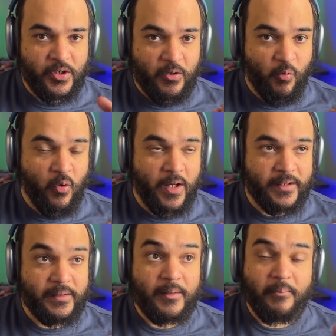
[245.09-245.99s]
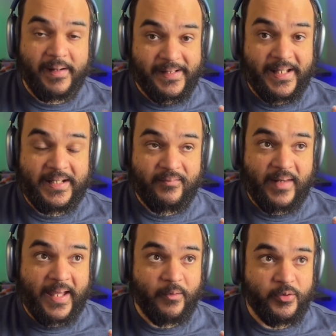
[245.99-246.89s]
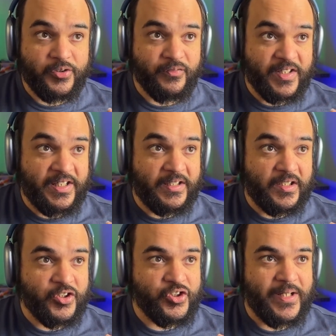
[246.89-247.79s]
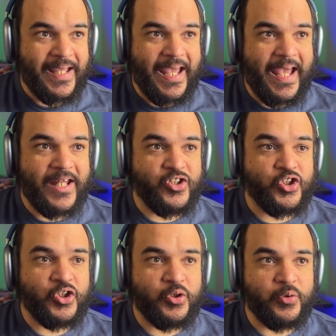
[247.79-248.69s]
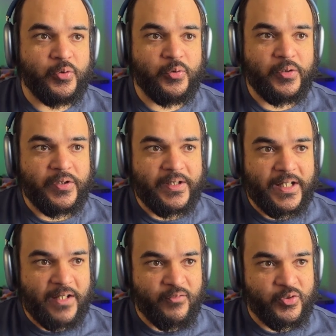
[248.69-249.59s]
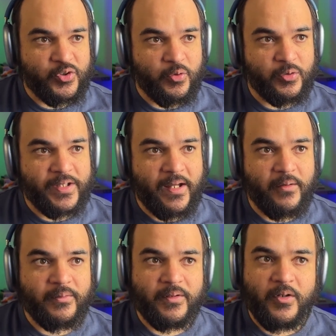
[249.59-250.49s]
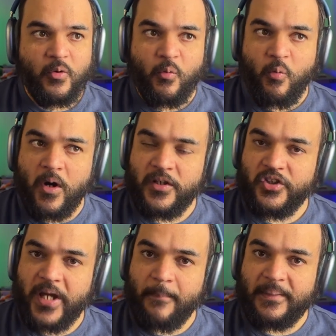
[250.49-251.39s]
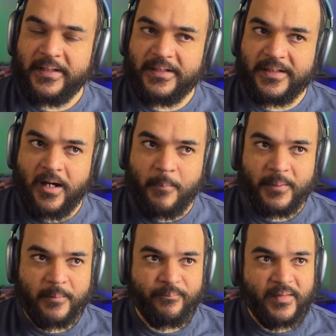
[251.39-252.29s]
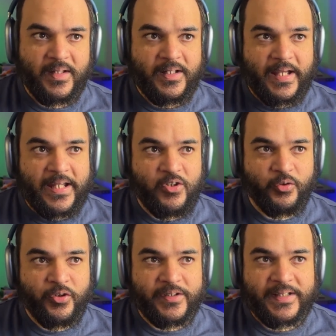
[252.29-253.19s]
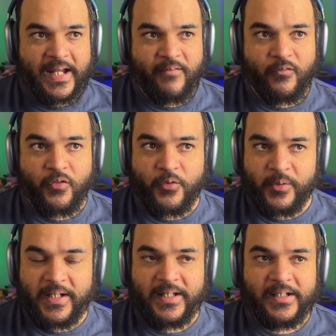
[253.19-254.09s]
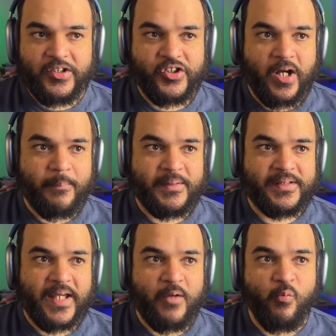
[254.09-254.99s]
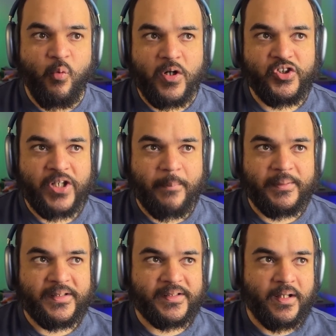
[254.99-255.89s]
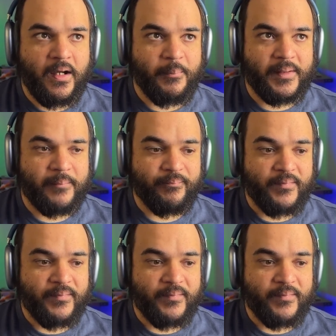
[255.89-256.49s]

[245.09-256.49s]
1, my native language of English, and 2, if you scroll down, 1 Japanese copy. And you'll notice that I have 3 English copies and 1 Japanese copy.